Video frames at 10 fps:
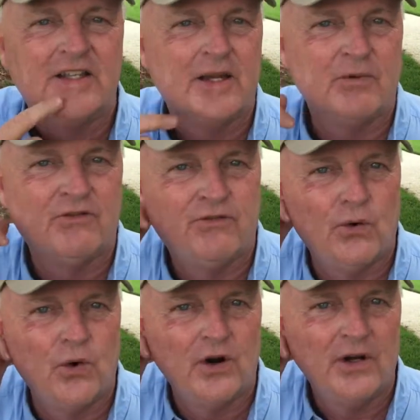Number
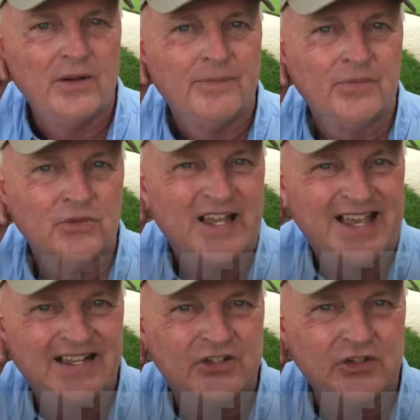four,
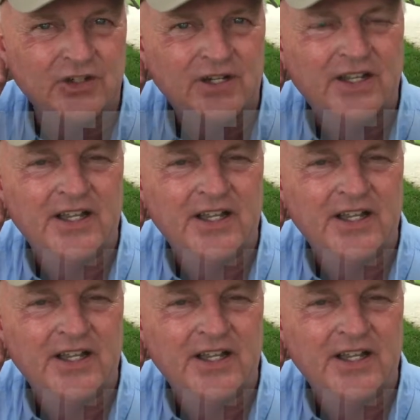answer.